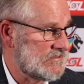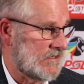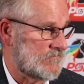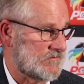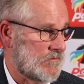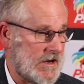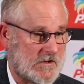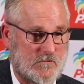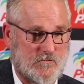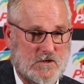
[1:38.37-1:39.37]
say it was
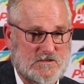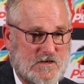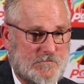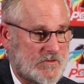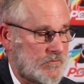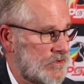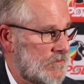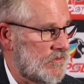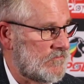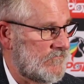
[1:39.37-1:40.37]
Michael, rocked up and he put
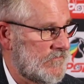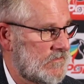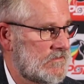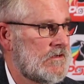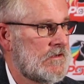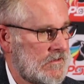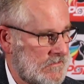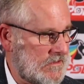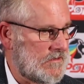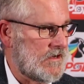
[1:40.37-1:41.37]
him on the field,
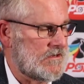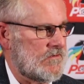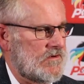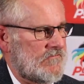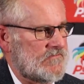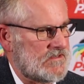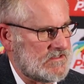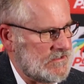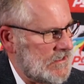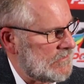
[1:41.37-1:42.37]
then Nande would have to
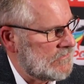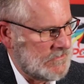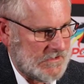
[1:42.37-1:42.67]
decide.